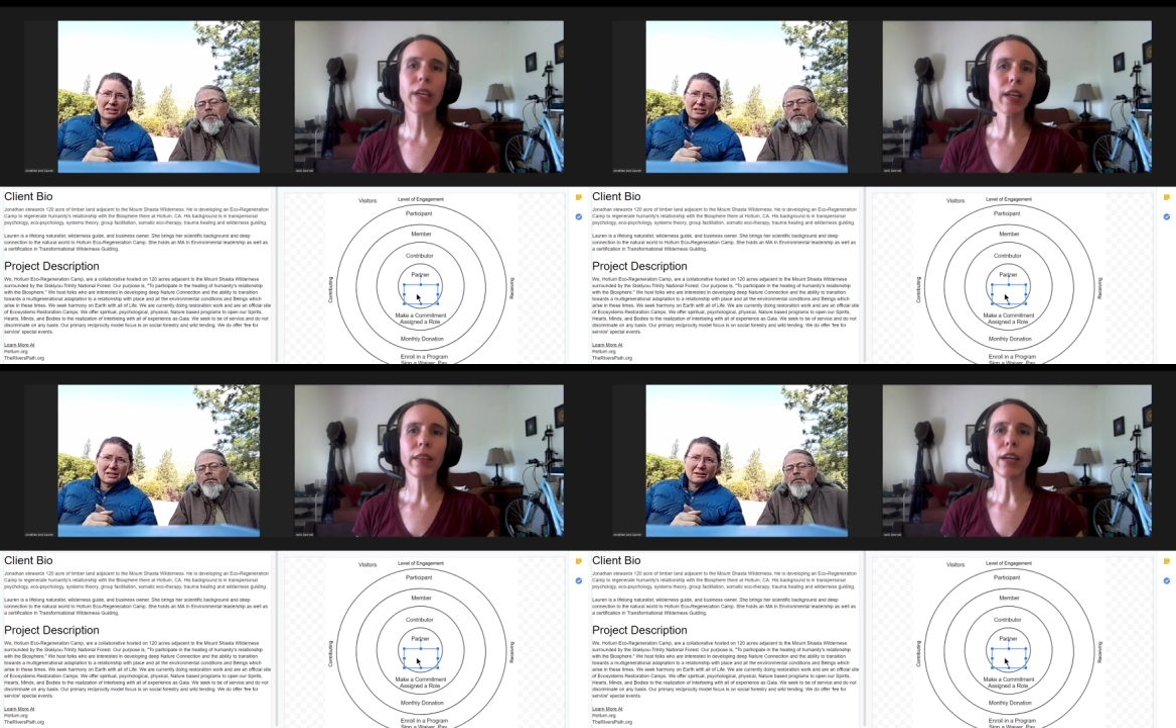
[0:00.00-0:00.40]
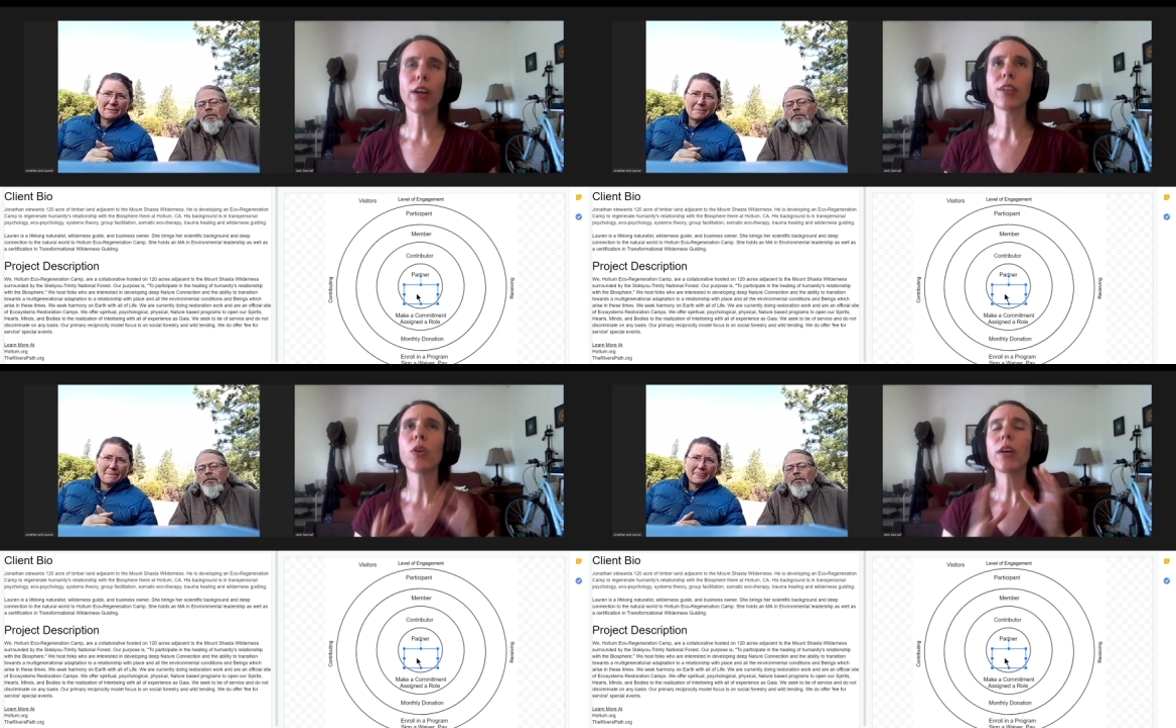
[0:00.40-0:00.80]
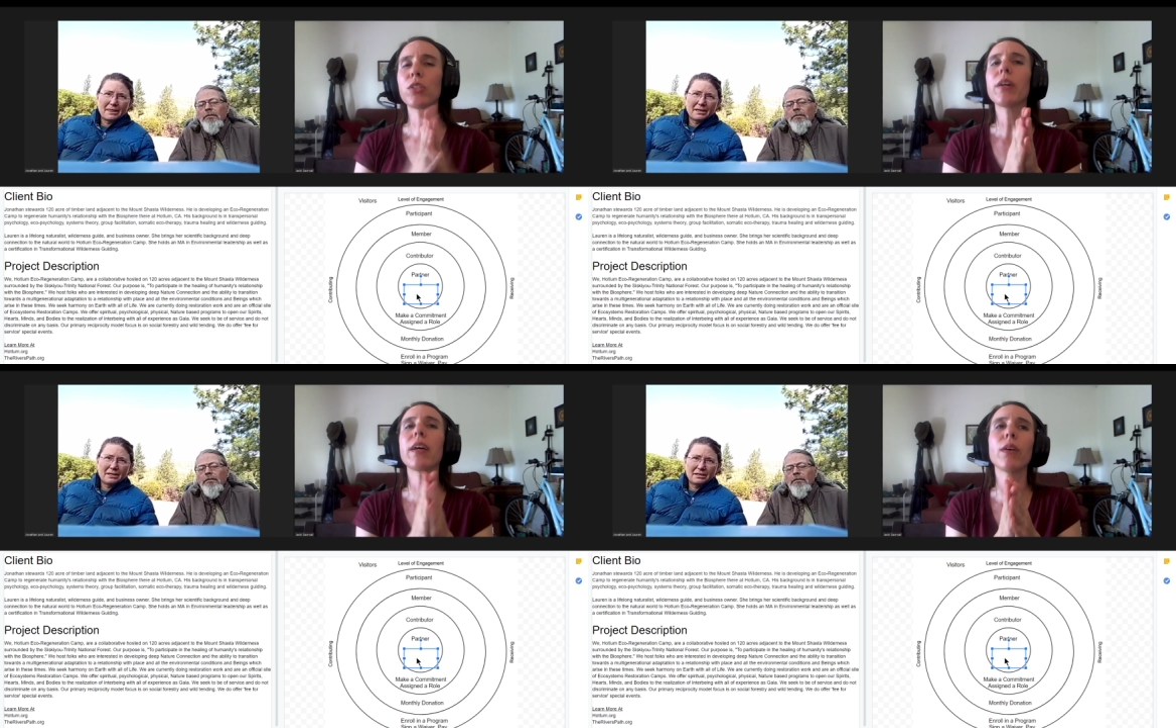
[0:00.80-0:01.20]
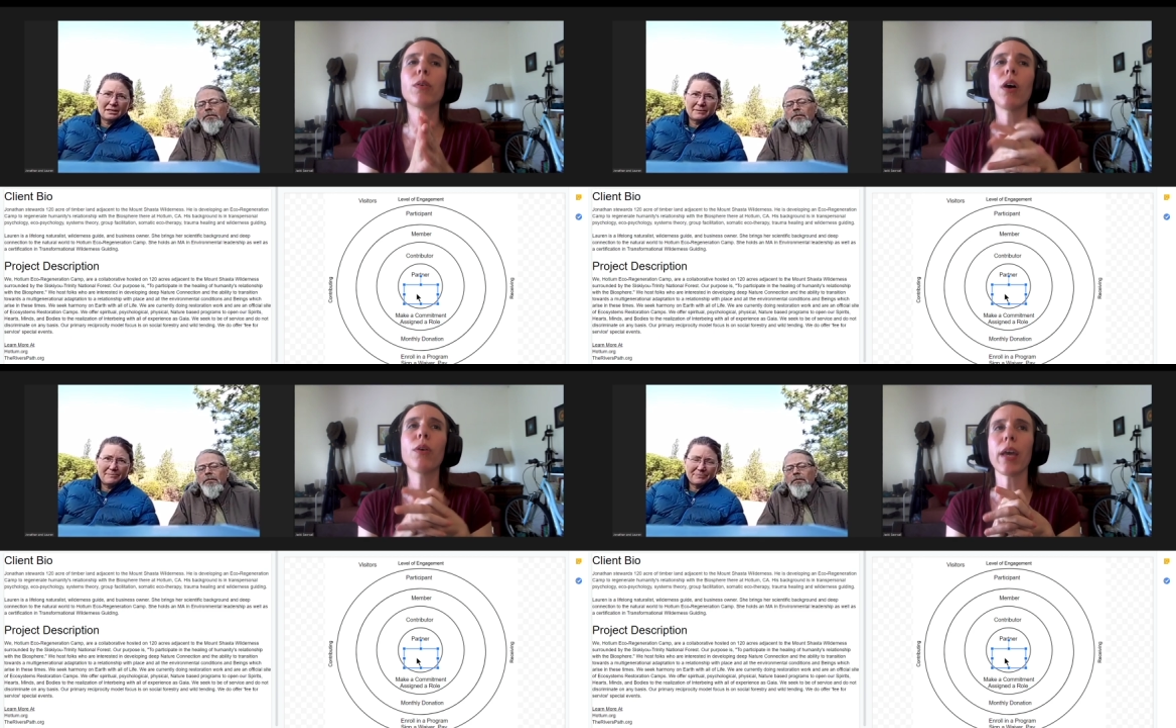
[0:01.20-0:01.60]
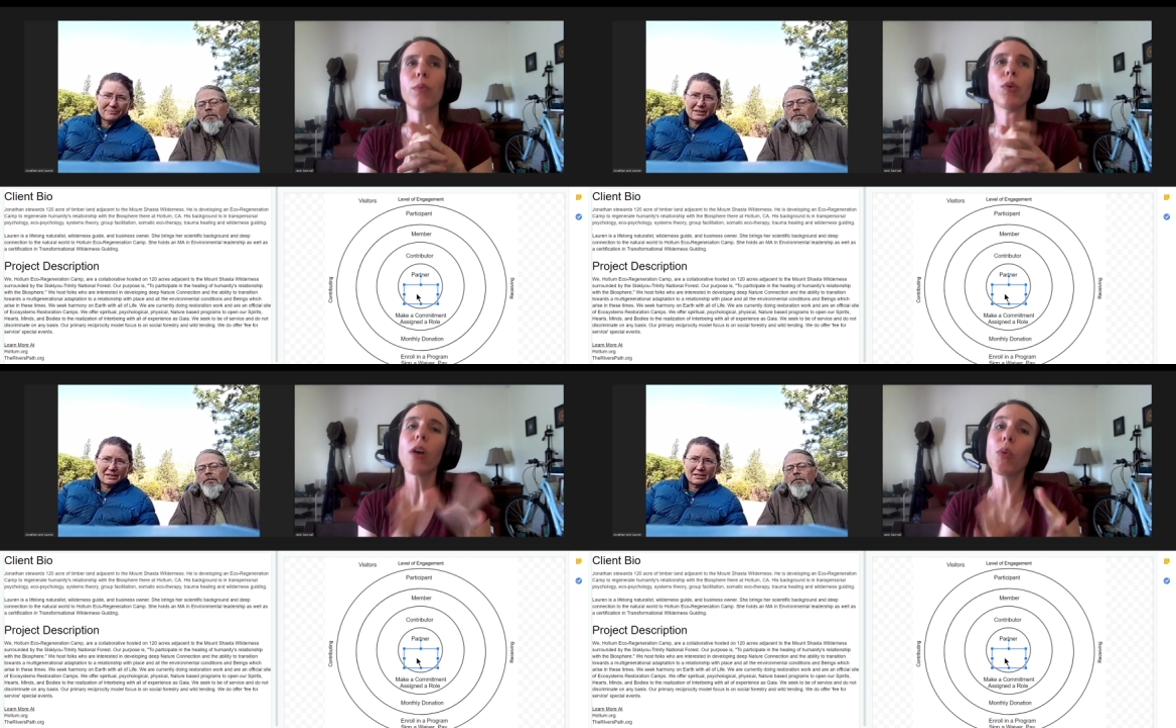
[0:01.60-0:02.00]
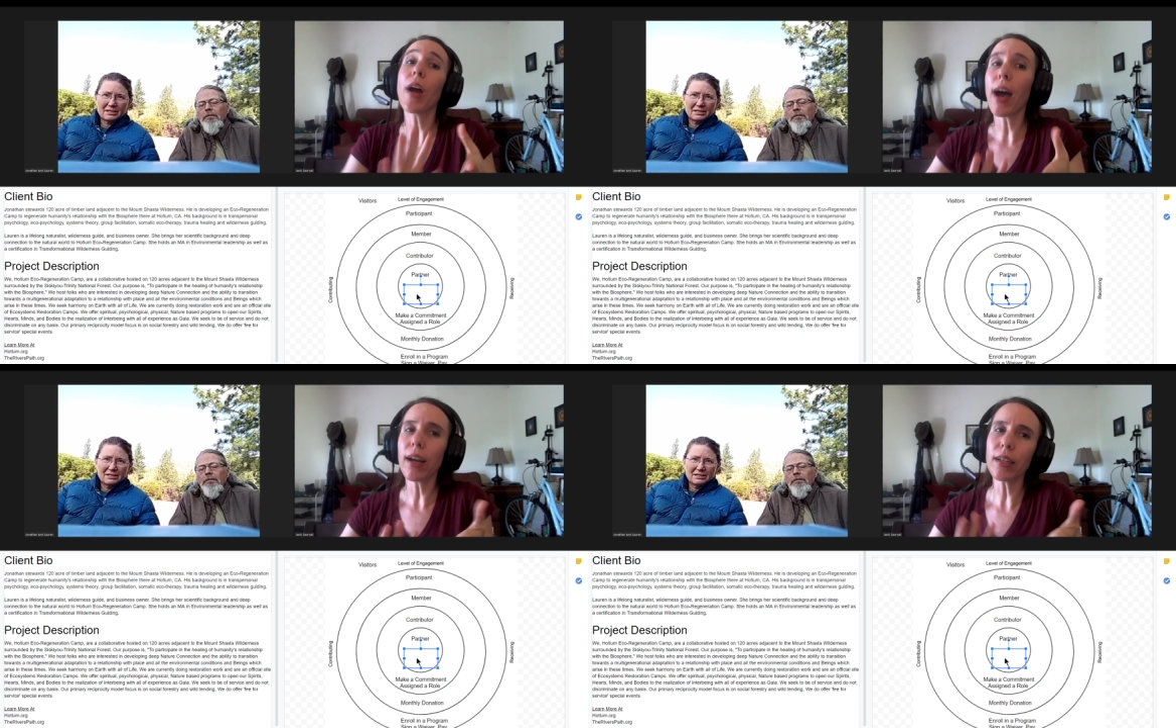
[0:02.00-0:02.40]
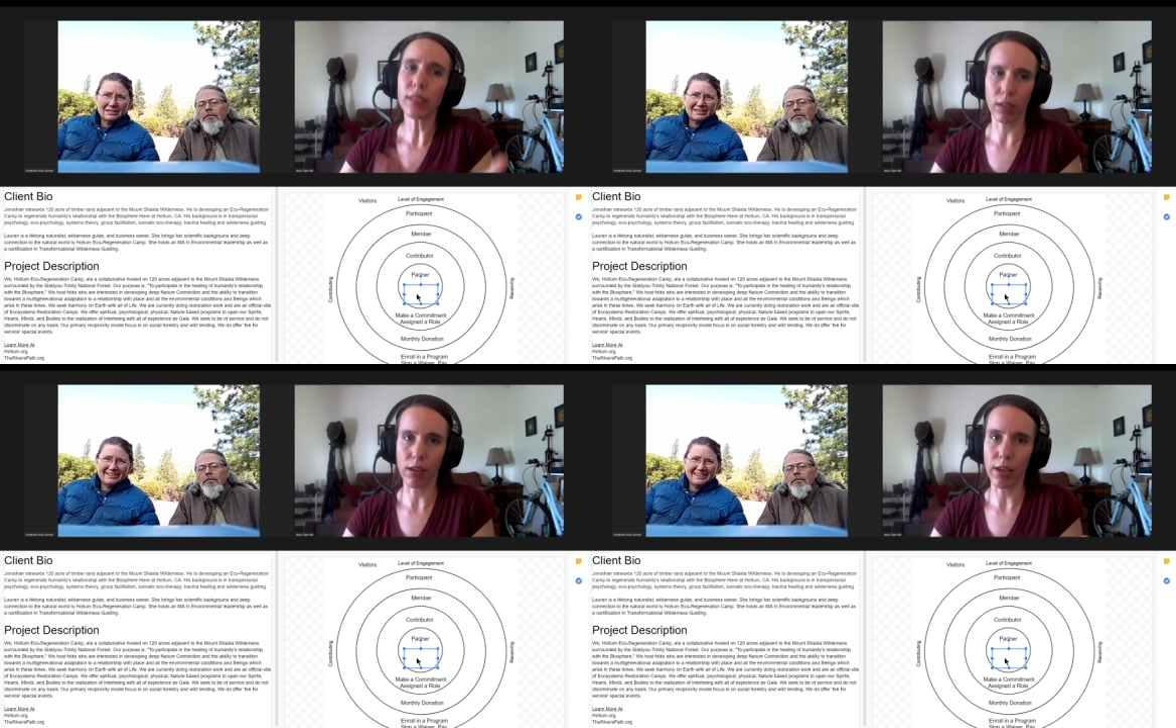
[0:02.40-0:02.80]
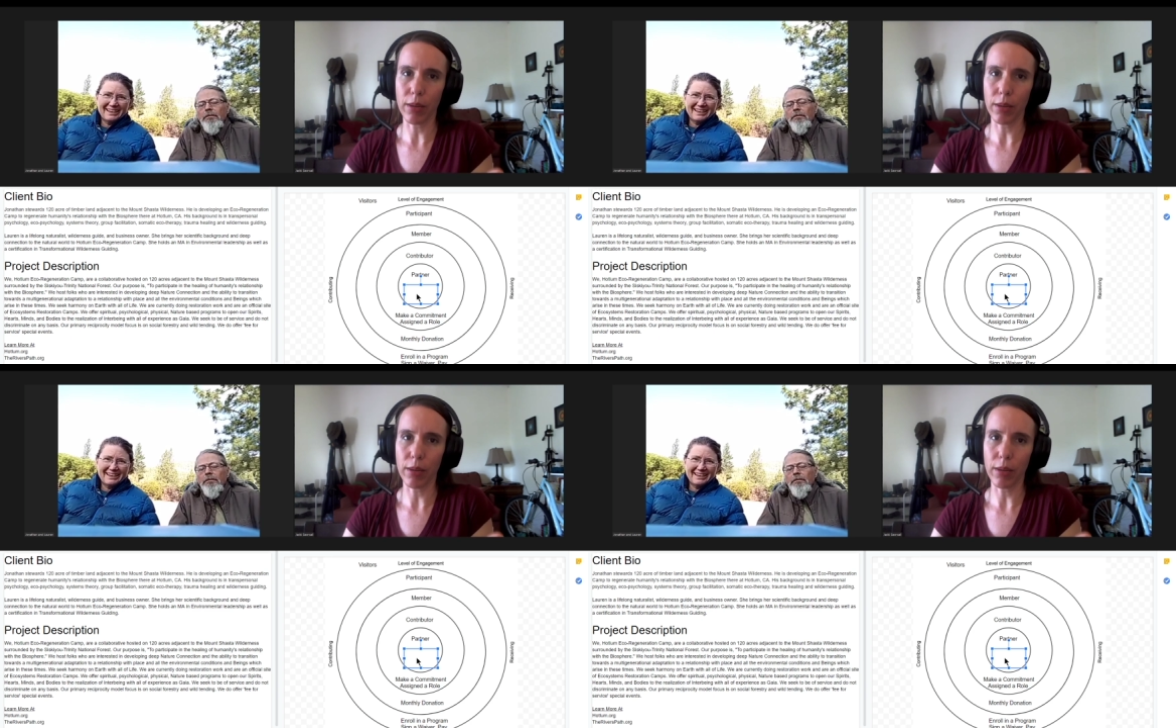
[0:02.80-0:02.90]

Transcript: getting there. Okay, we're out of time.